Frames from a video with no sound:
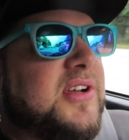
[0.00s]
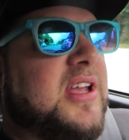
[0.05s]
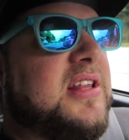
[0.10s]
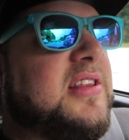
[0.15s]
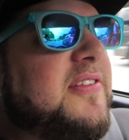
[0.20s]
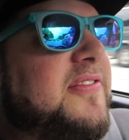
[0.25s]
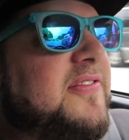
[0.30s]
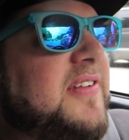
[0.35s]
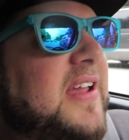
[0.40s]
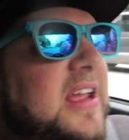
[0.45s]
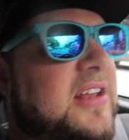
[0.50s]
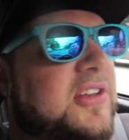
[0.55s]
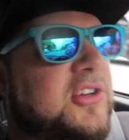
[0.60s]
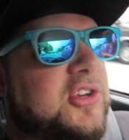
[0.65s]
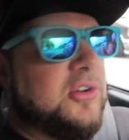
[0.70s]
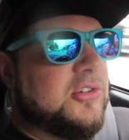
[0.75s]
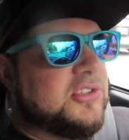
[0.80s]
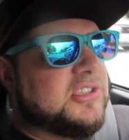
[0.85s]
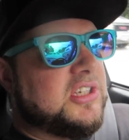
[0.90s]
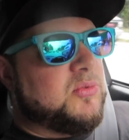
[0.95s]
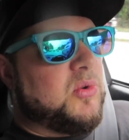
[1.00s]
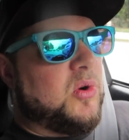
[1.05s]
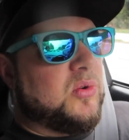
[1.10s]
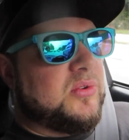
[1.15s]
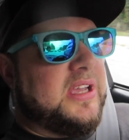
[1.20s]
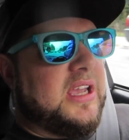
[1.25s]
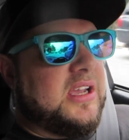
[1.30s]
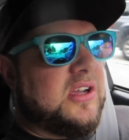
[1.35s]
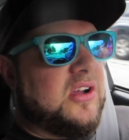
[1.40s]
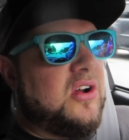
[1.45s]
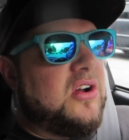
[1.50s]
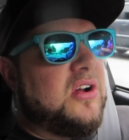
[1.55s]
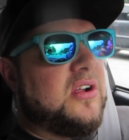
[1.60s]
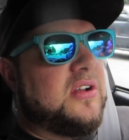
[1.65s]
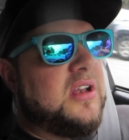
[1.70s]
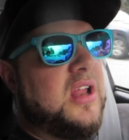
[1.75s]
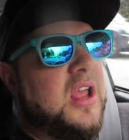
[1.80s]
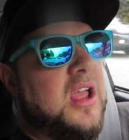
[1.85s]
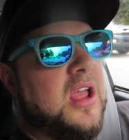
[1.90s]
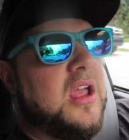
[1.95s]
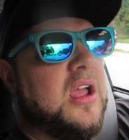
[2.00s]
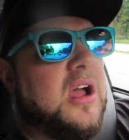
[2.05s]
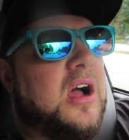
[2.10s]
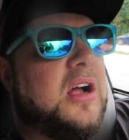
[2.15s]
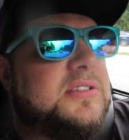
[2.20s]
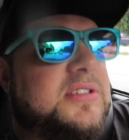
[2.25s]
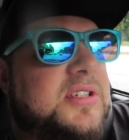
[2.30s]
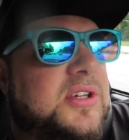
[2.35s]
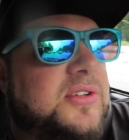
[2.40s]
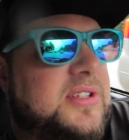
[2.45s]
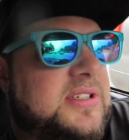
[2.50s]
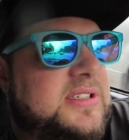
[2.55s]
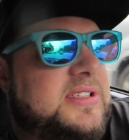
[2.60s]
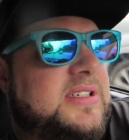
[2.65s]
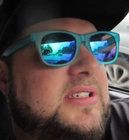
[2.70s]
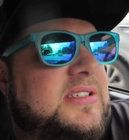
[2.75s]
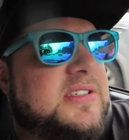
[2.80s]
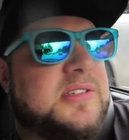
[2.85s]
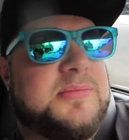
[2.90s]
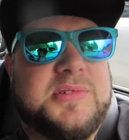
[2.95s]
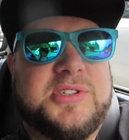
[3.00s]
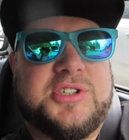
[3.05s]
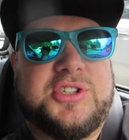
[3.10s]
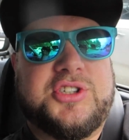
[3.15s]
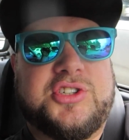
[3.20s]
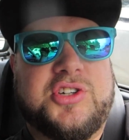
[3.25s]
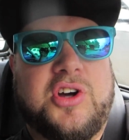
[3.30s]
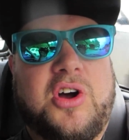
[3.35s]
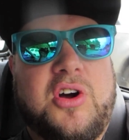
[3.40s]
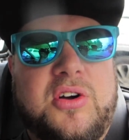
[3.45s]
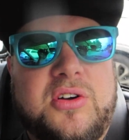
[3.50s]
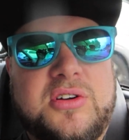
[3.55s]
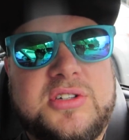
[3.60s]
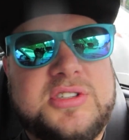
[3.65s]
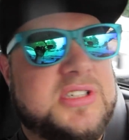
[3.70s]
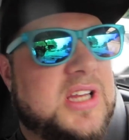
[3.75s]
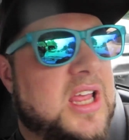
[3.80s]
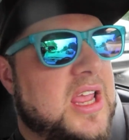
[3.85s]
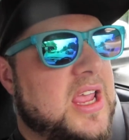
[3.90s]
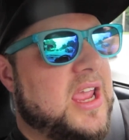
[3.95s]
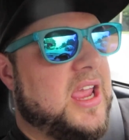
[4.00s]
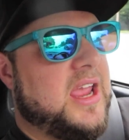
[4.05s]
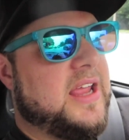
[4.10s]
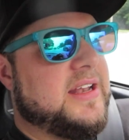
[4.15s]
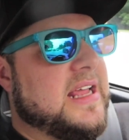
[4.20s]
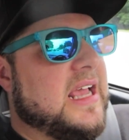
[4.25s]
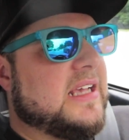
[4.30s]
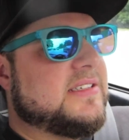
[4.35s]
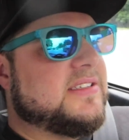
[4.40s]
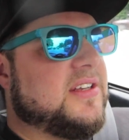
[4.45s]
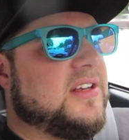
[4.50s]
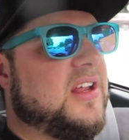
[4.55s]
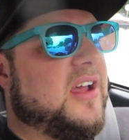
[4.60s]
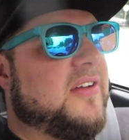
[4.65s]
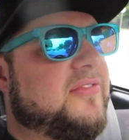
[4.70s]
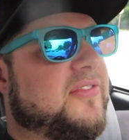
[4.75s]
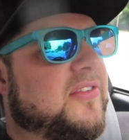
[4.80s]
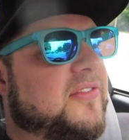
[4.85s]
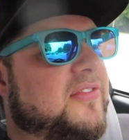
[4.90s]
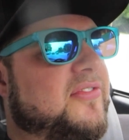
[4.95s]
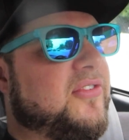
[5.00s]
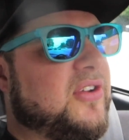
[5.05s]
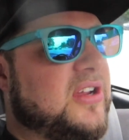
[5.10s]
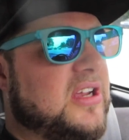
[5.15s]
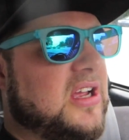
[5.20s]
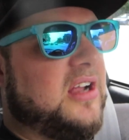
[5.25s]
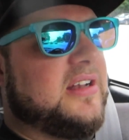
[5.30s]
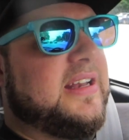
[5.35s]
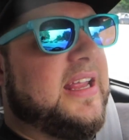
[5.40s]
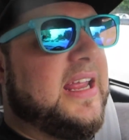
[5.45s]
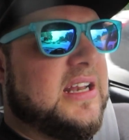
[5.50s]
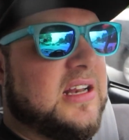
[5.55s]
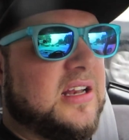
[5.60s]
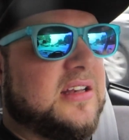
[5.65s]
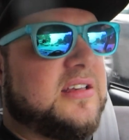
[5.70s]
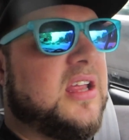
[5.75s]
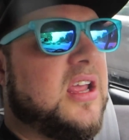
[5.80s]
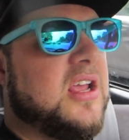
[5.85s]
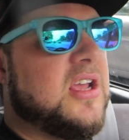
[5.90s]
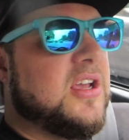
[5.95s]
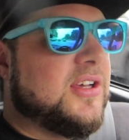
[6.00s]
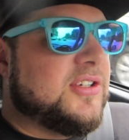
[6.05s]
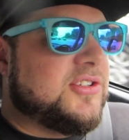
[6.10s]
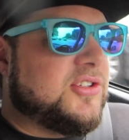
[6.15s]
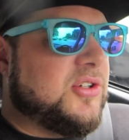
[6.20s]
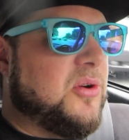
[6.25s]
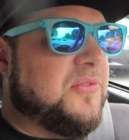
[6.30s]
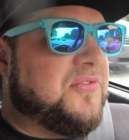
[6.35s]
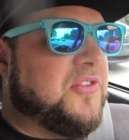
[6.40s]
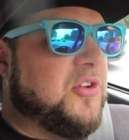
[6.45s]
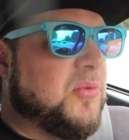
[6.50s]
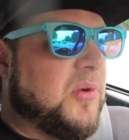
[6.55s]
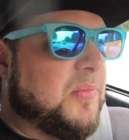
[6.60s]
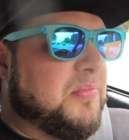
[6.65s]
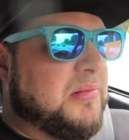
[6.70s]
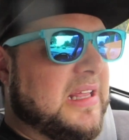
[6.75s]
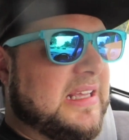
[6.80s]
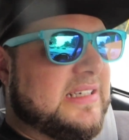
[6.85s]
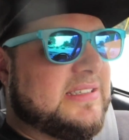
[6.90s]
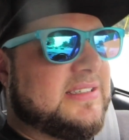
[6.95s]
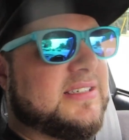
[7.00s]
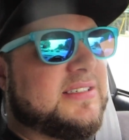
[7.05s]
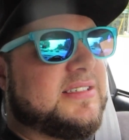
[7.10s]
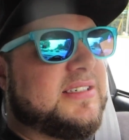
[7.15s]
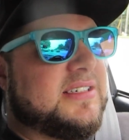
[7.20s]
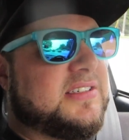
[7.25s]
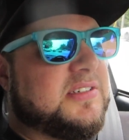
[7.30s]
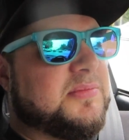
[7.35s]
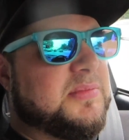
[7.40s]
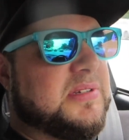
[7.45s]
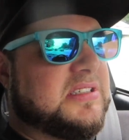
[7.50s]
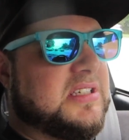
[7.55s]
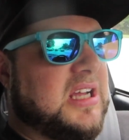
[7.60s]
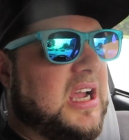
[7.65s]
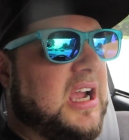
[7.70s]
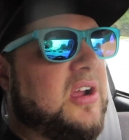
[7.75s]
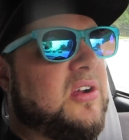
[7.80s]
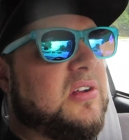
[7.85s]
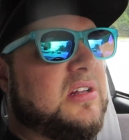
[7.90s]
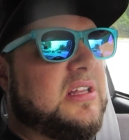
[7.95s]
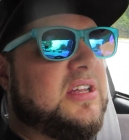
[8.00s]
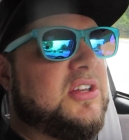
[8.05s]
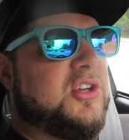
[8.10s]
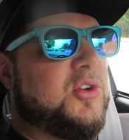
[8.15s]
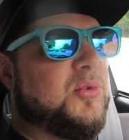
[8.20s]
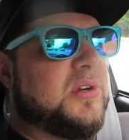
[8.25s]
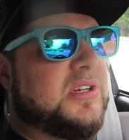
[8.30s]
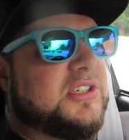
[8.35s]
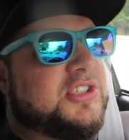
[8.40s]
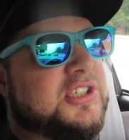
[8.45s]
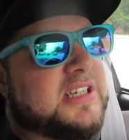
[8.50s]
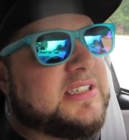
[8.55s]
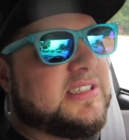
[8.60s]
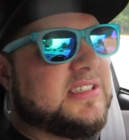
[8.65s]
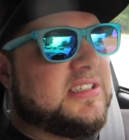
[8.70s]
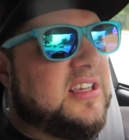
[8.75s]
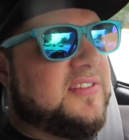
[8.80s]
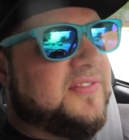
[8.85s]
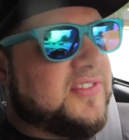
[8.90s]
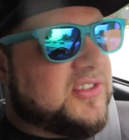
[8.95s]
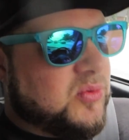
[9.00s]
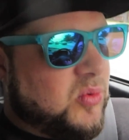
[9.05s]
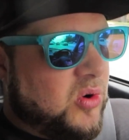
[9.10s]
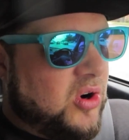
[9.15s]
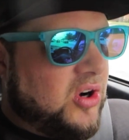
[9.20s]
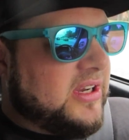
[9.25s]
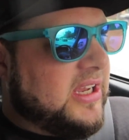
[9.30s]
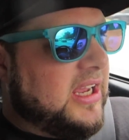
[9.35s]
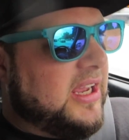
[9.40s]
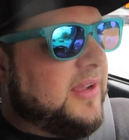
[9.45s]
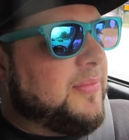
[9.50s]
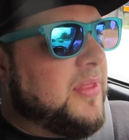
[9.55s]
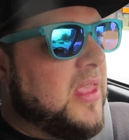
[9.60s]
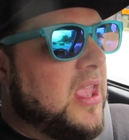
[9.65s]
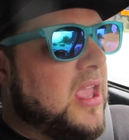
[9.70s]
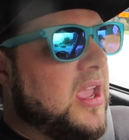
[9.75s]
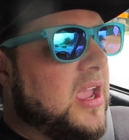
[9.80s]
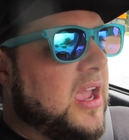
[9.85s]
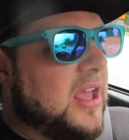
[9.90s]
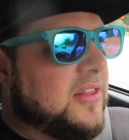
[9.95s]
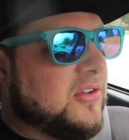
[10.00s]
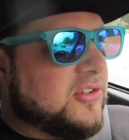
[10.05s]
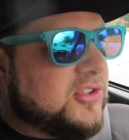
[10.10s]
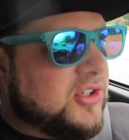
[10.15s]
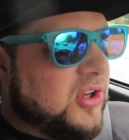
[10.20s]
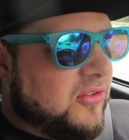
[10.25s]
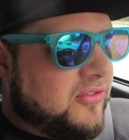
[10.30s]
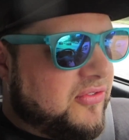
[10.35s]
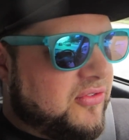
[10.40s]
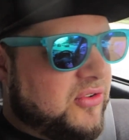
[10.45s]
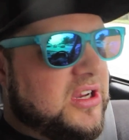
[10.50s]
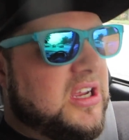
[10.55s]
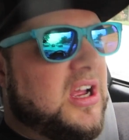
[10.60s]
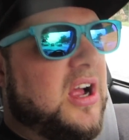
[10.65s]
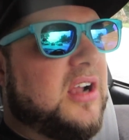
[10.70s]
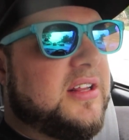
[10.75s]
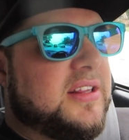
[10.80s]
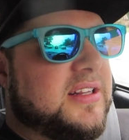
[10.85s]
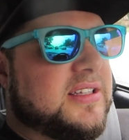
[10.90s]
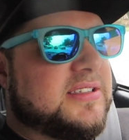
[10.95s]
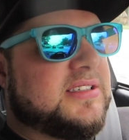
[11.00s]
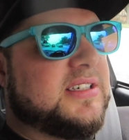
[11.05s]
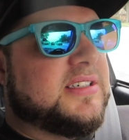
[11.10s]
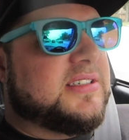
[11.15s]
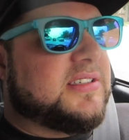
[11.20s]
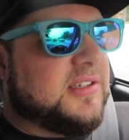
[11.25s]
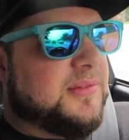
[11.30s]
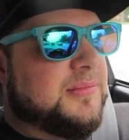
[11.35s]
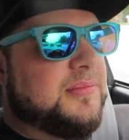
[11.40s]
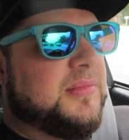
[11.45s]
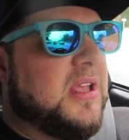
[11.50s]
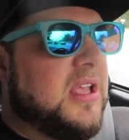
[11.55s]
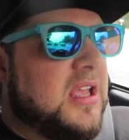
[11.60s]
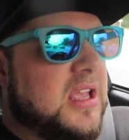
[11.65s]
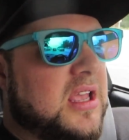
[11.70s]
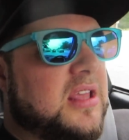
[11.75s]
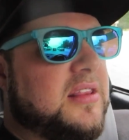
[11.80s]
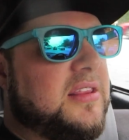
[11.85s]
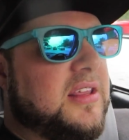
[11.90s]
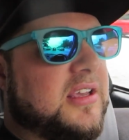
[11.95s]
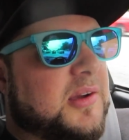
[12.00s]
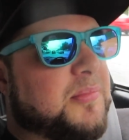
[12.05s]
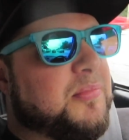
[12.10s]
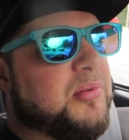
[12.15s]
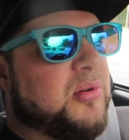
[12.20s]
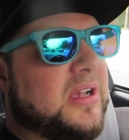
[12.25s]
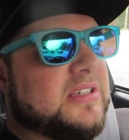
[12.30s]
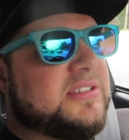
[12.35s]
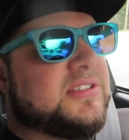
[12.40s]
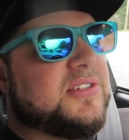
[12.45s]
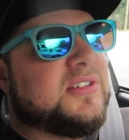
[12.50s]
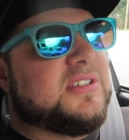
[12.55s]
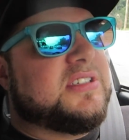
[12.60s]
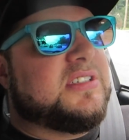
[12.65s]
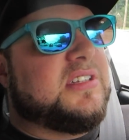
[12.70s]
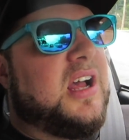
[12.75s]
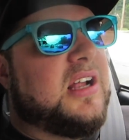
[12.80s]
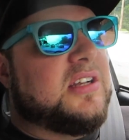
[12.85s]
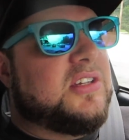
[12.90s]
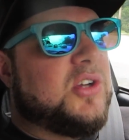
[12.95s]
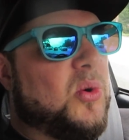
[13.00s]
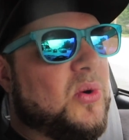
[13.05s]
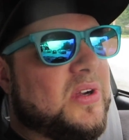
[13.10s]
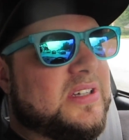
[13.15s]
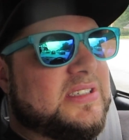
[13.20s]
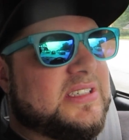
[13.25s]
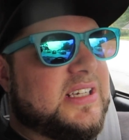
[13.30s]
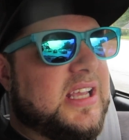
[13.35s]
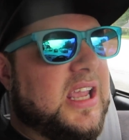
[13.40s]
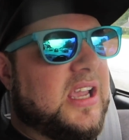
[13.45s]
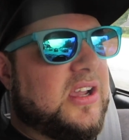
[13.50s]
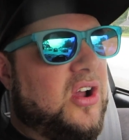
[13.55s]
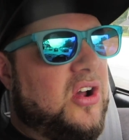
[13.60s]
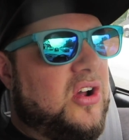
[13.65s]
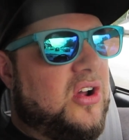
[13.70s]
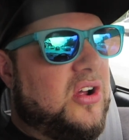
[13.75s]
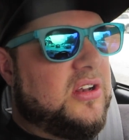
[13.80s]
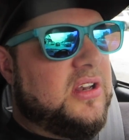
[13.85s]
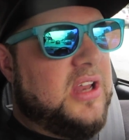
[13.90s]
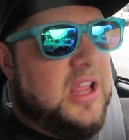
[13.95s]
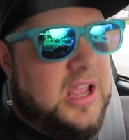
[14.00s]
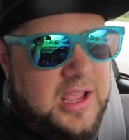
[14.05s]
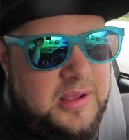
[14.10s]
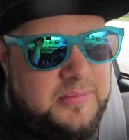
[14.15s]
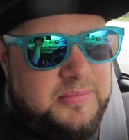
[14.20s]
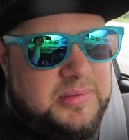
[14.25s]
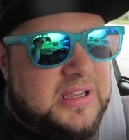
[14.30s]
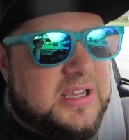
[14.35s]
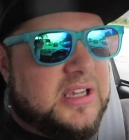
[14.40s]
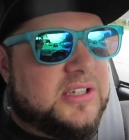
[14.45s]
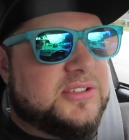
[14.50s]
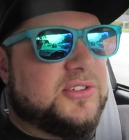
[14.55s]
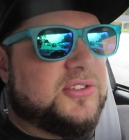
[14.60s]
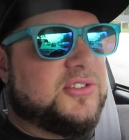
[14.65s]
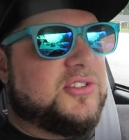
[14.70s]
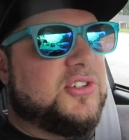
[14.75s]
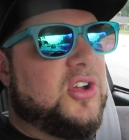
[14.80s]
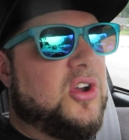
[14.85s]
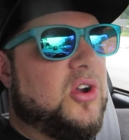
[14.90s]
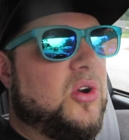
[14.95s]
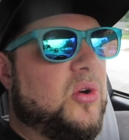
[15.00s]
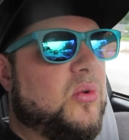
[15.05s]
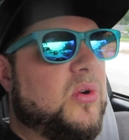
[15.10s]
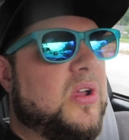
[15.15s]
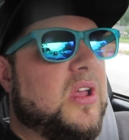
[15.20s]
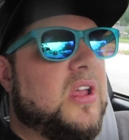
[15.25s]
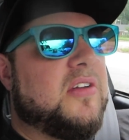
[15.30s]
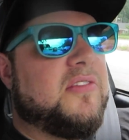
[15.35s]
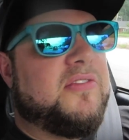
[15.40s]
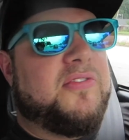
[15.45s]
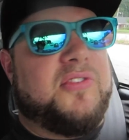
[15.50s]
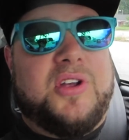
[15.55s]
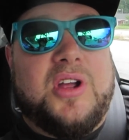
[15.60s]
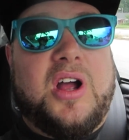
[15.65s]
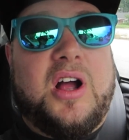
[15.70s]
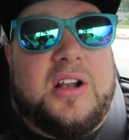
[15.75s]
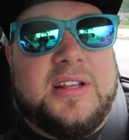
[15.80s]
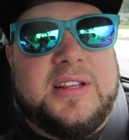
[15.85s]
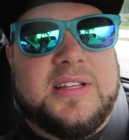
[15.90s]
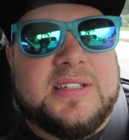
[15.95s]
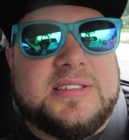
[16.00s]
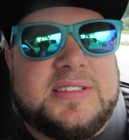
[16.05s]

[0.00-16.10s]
and the fan usually won't kick on until the system is charged and has enough Freon in it. So if you replace the system entirely and you want to check to see if it's working and there's no Freon in the system, the compressor is not going to kick on because there's no Freon in the